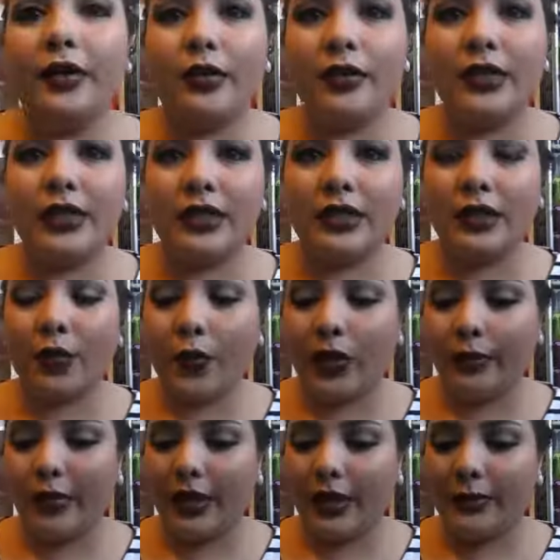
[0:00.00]
know this is the
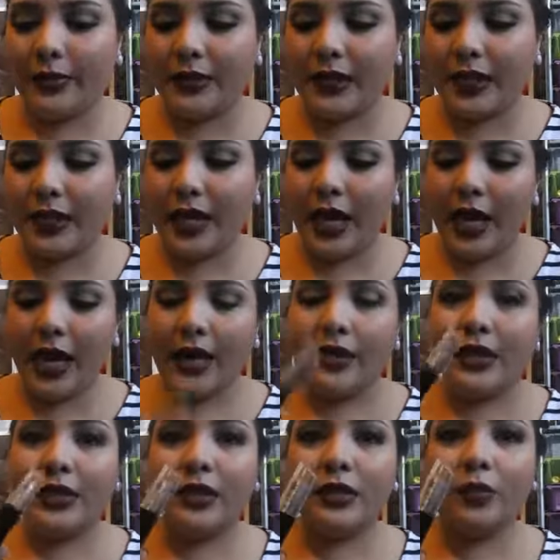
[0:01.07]
creamy lipstick.
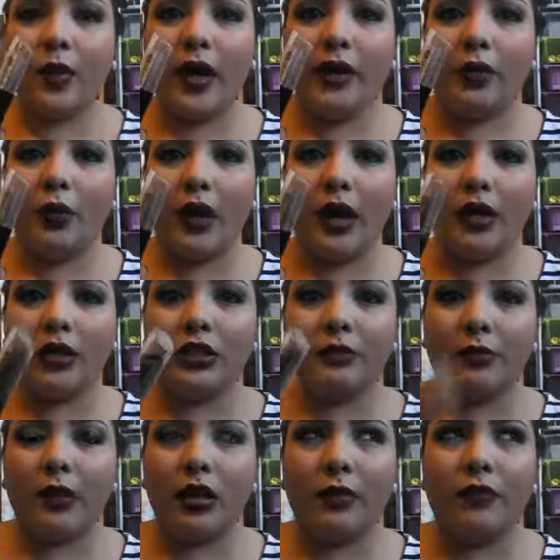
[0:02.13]
This is Wet n Wild,
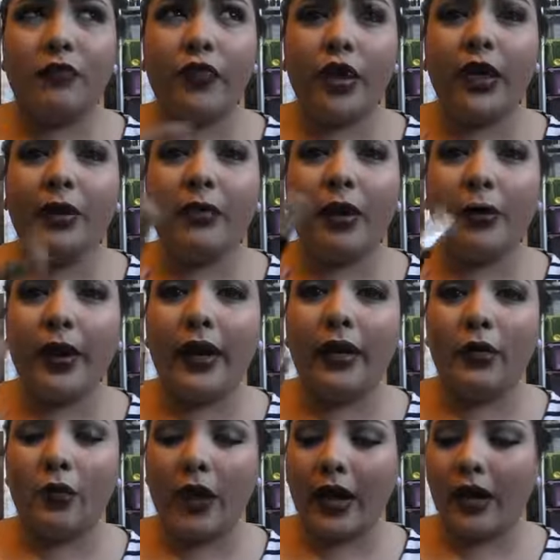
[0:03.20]
Fergie by
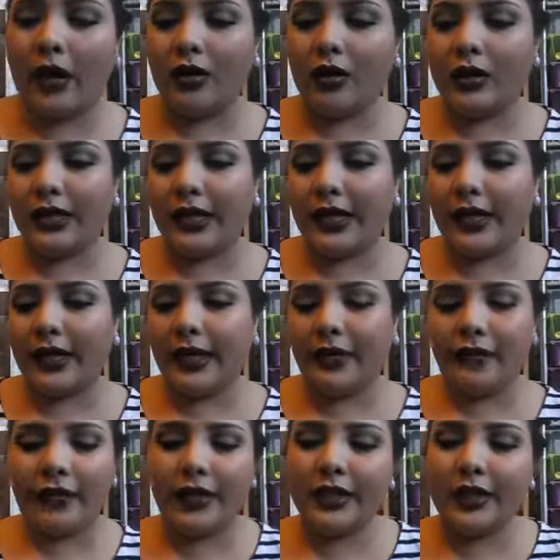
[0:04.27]
Wet n Wild
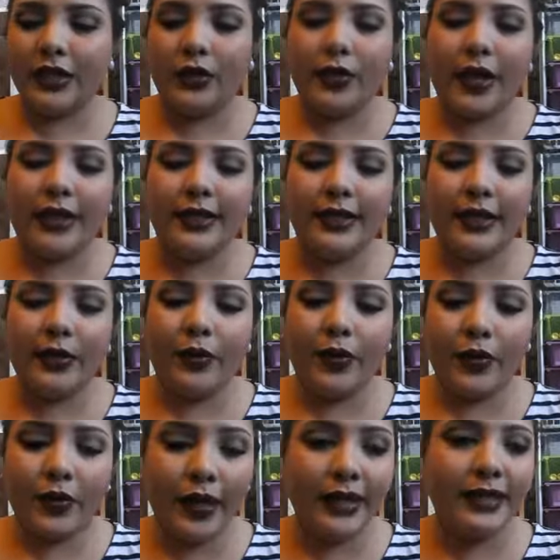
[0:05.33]
and Ferguson Crest
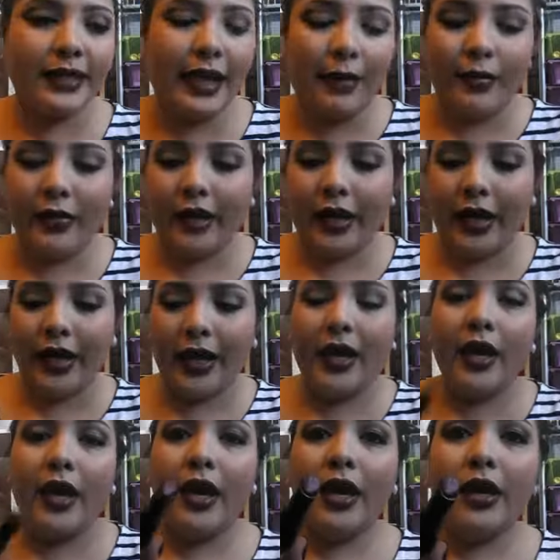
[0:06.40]
Cabernet.
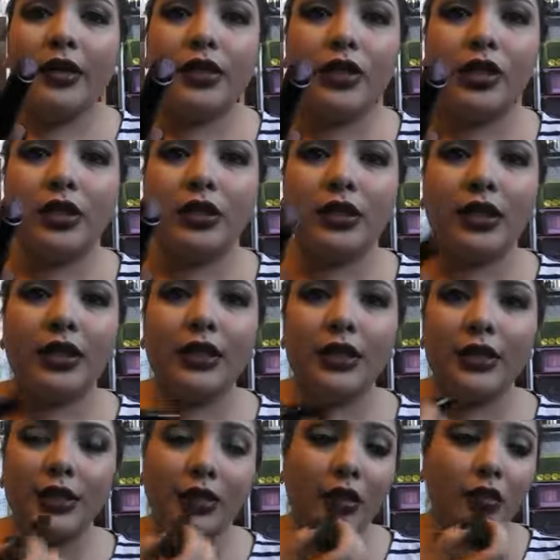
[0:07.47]
It just looks like
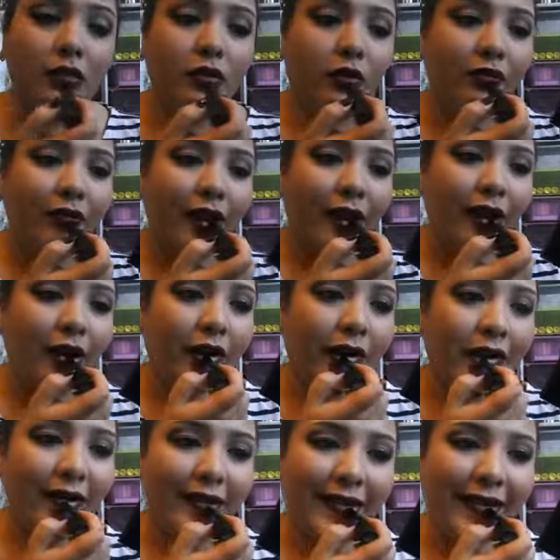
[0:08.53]
this. It's also a dark,
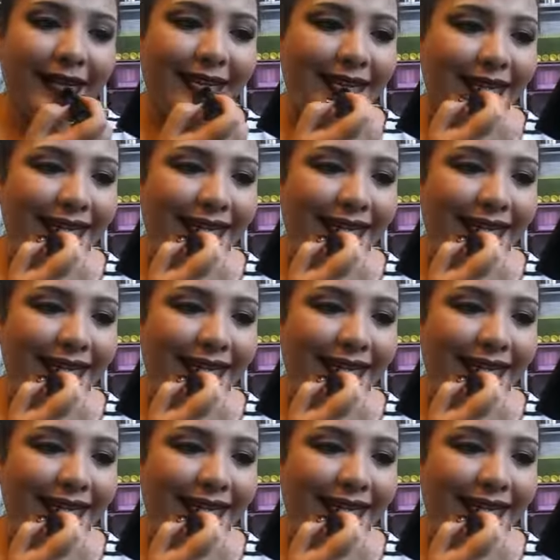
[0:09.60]
a